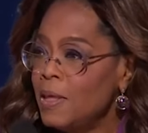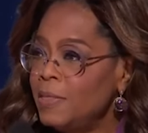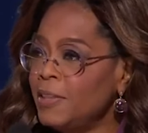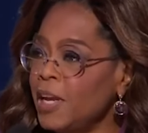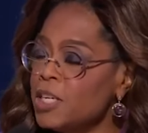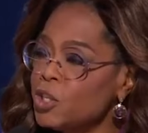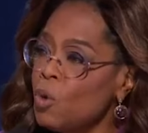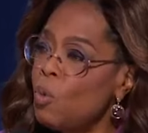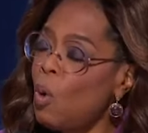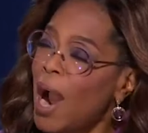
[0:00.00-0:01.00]
that there's
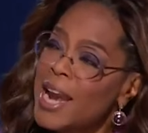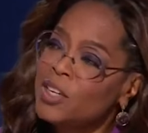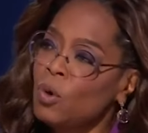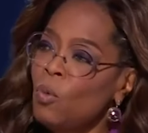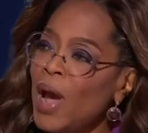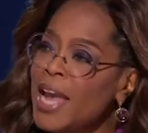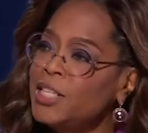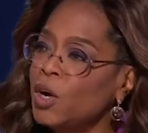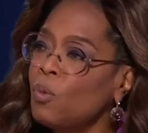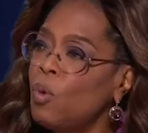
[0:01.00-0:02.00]
a right way
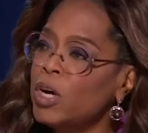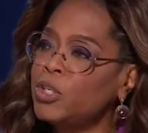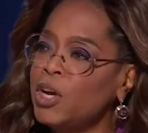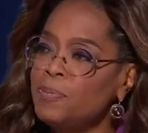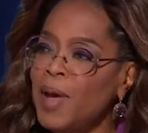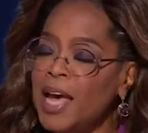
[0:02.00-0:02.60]
to worship